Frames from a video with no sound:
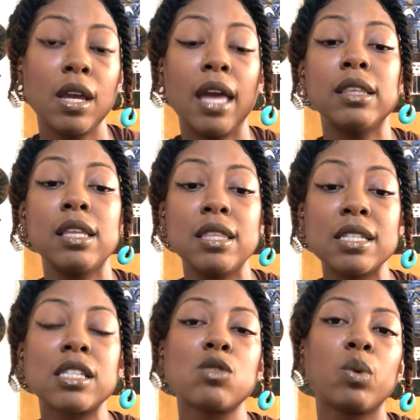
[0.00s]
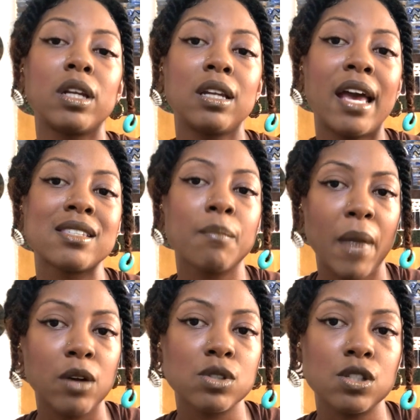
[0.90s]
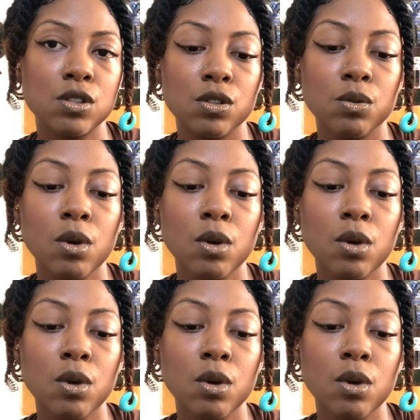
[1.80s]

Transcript: and then this is what it has amounted to.